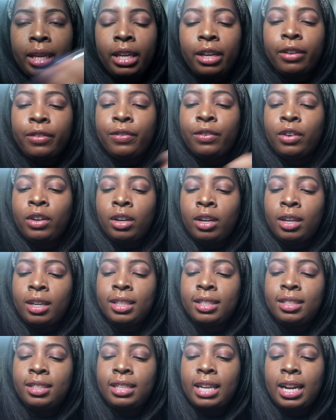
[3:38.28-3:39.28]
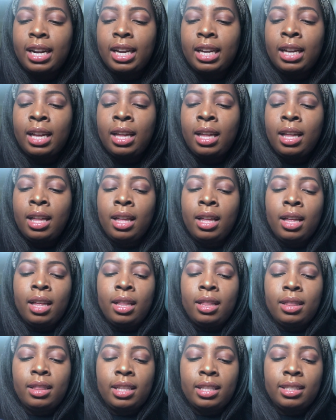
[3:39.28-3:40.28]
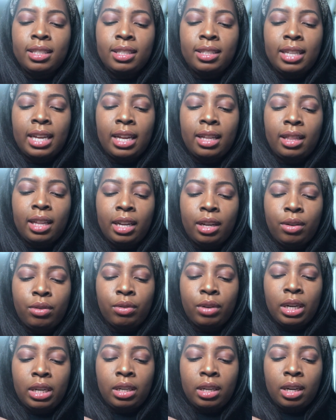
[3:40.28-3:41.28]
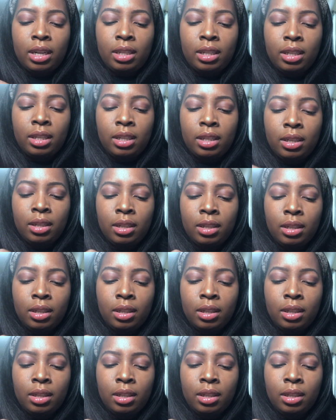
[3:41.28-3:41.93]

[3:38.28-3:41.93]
here for an aesthetic. This is that like green color.